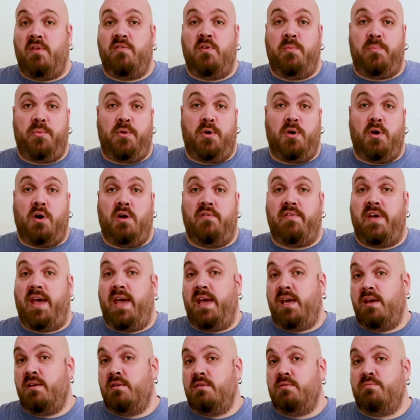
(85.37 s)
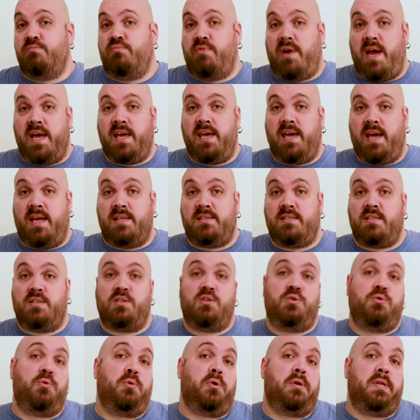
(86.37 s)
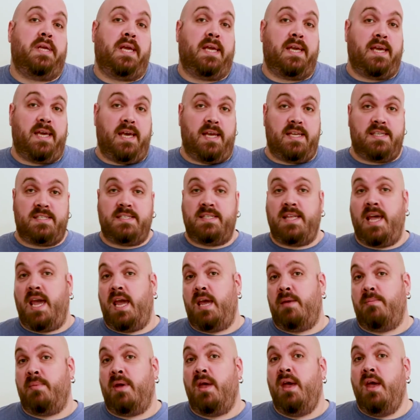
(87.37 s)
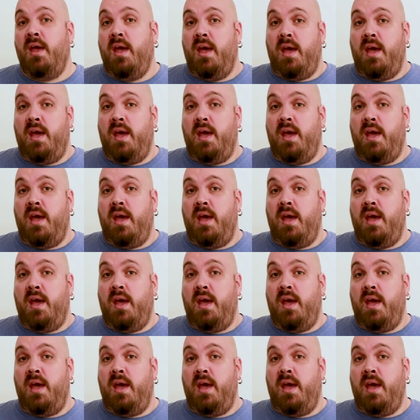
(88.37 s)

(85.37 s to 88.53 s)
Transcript: of a pair of angle brackets surrounding its name